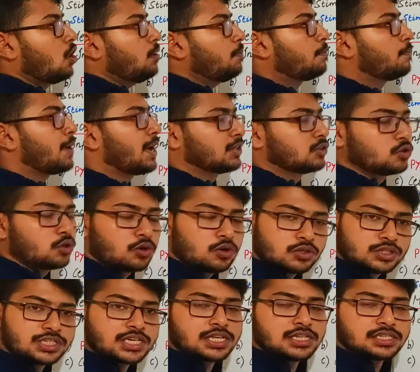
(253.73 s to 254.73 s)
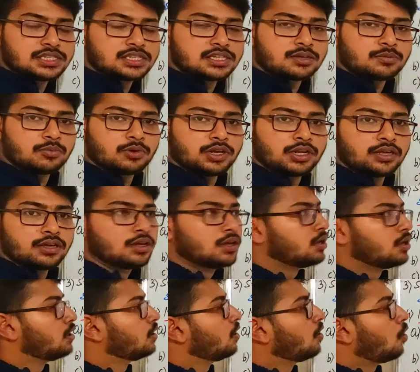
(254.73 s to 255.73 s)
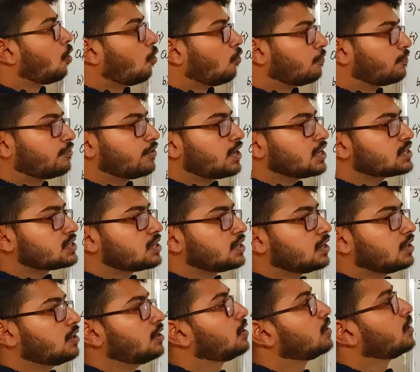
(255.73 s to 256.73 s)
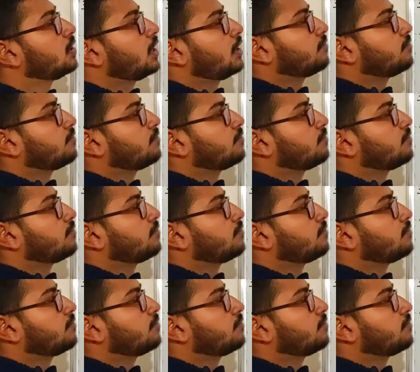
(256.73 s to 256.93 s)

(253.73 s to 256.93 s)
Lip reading: or pathological stimuli. Obviously,